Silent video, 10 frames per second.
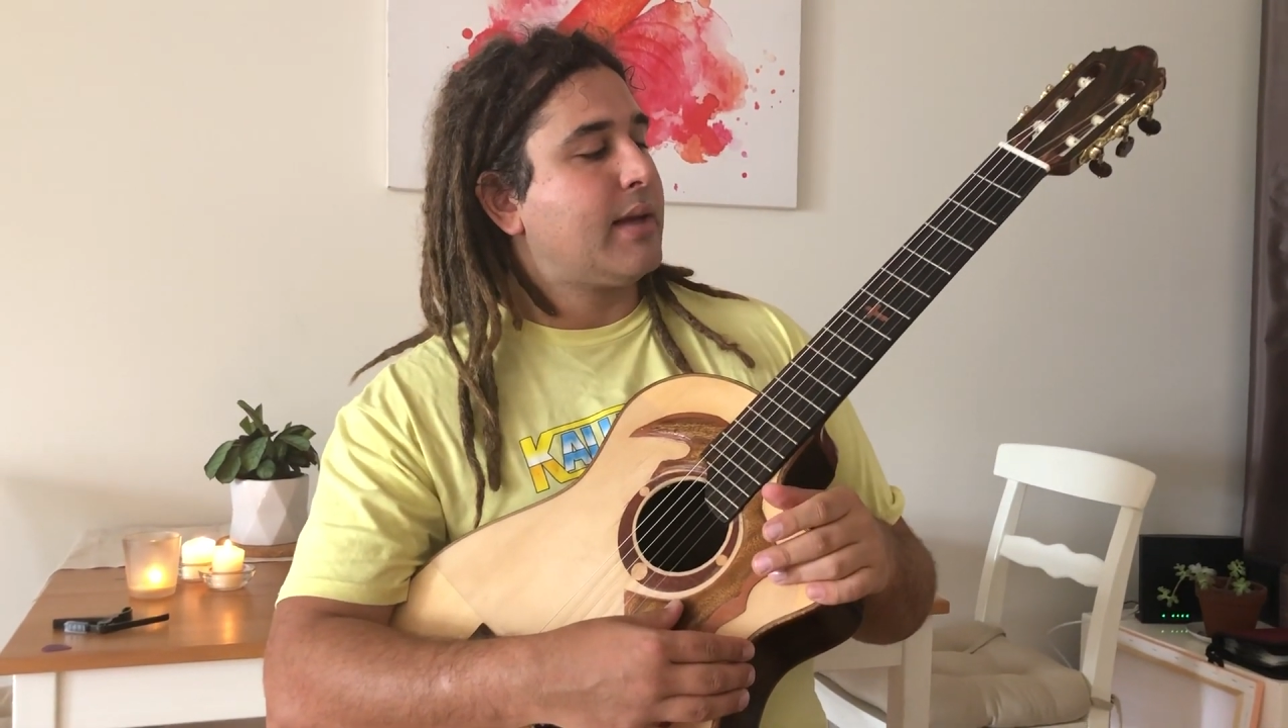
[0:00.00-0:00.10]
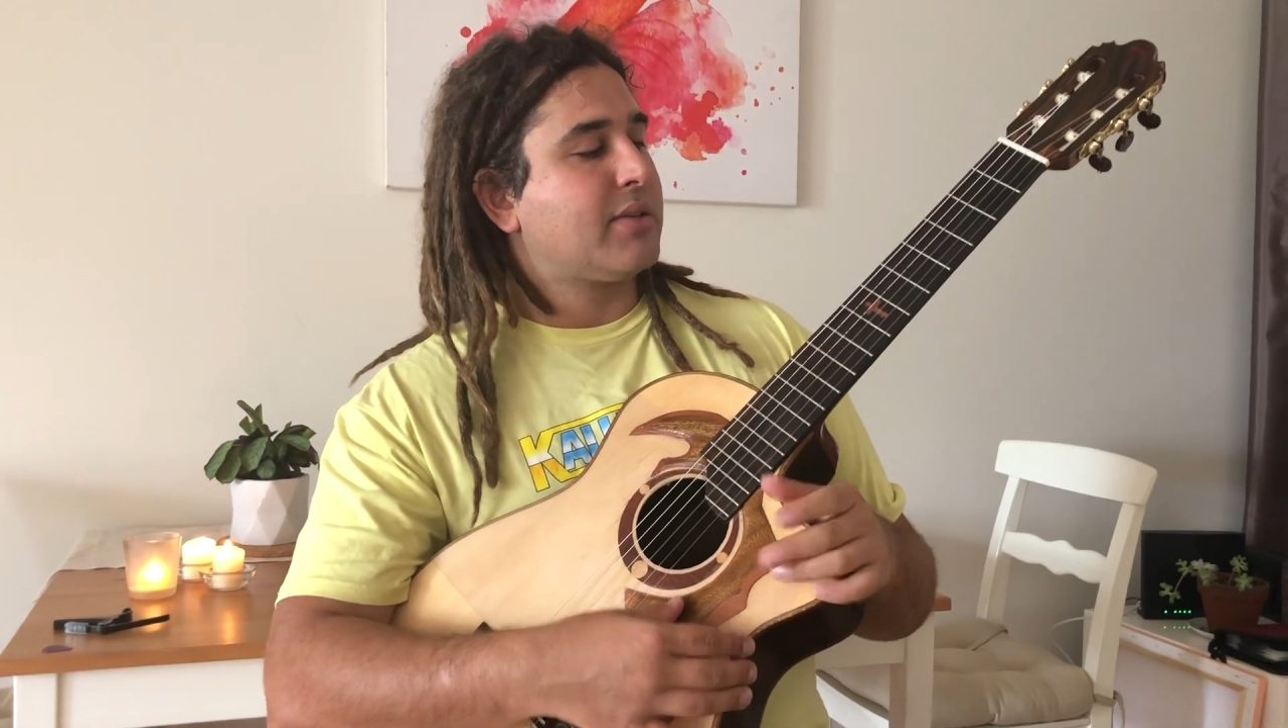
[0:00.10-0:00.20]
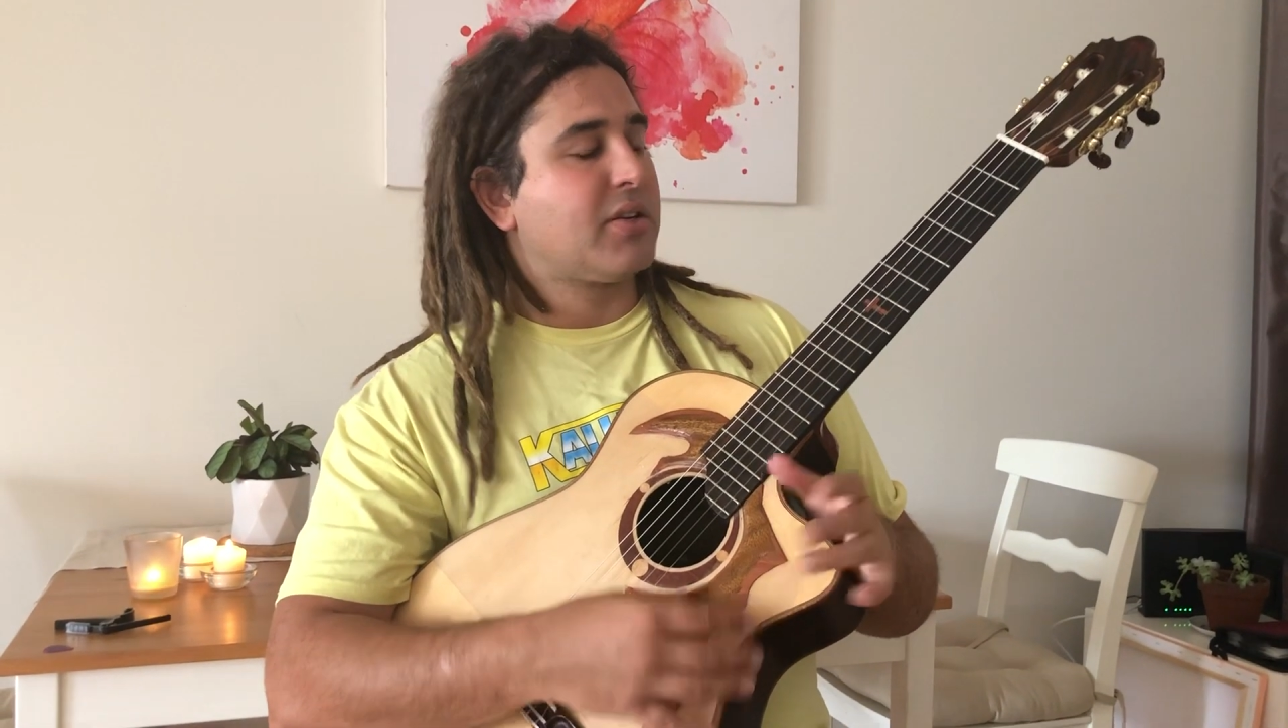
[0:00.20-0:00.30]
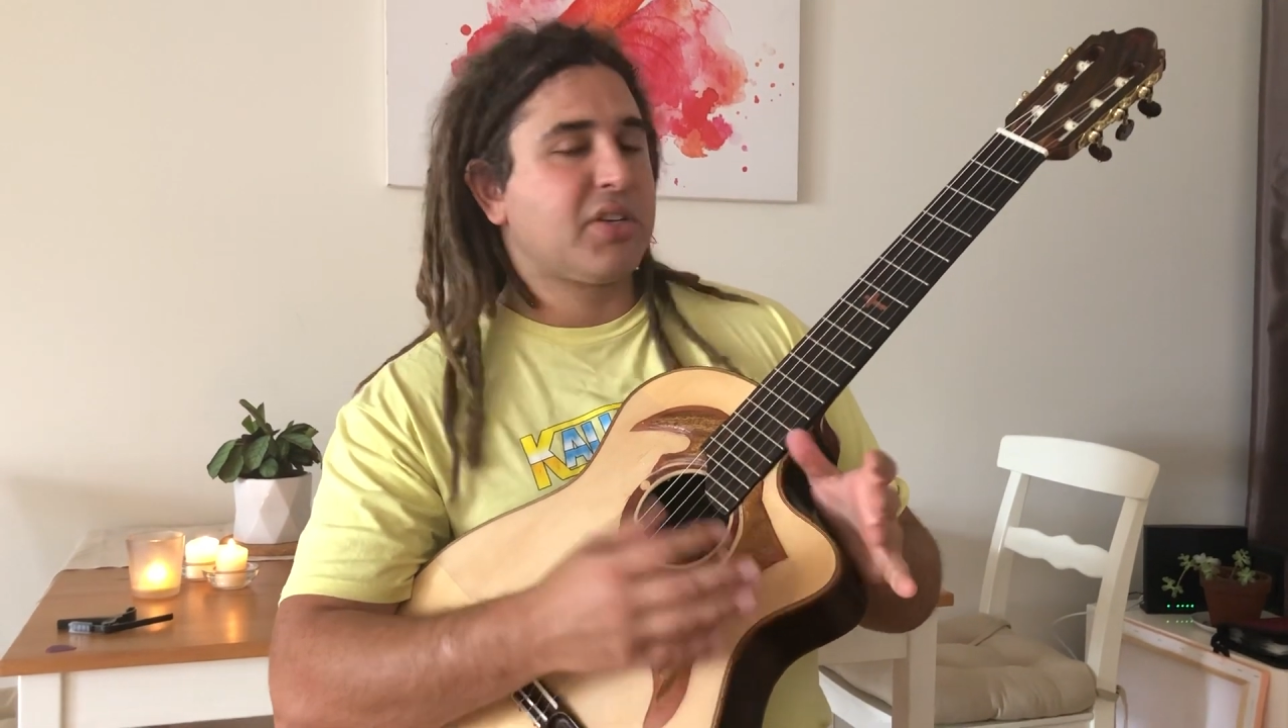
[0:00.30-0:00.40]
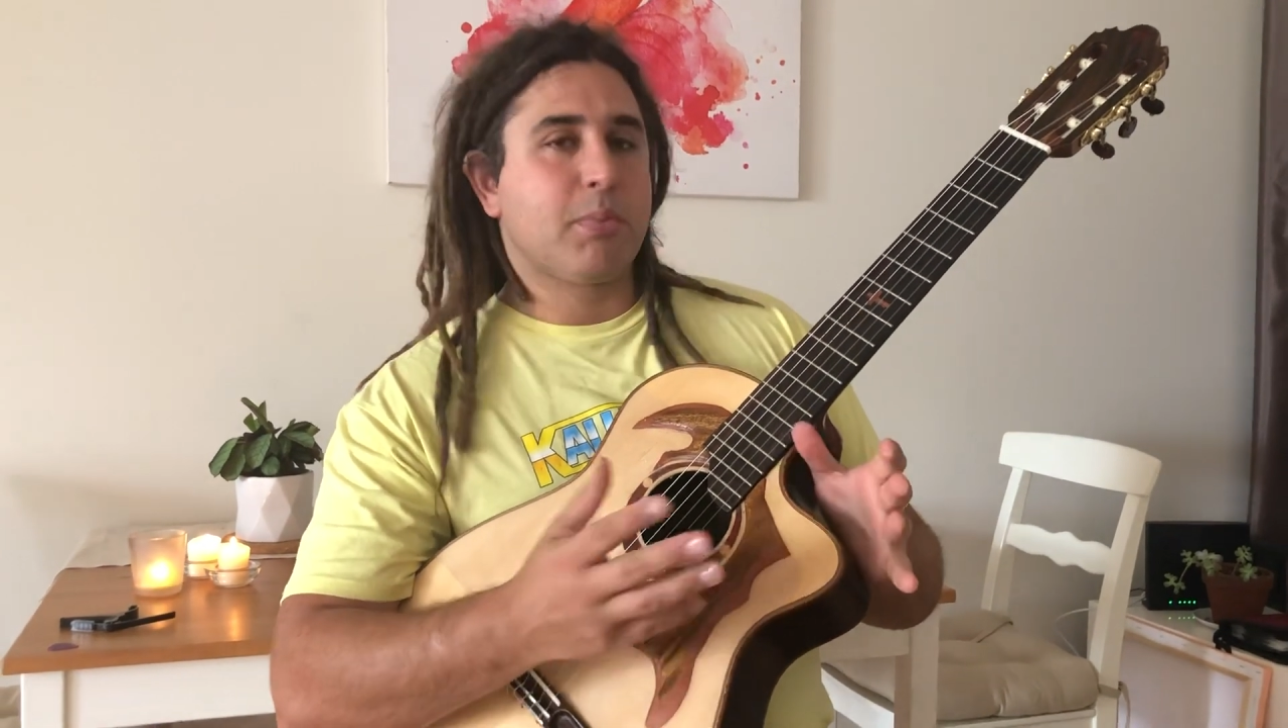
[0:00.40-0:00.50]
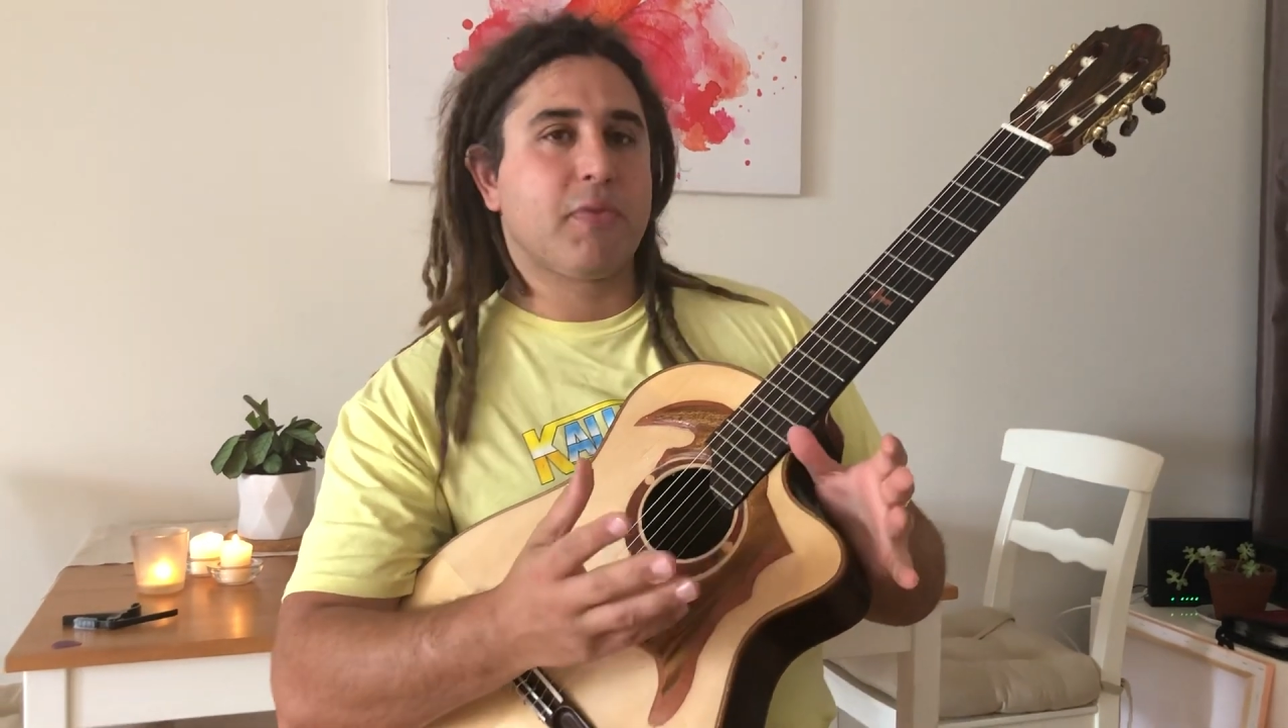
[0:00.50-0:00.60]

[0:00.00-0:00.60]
as I said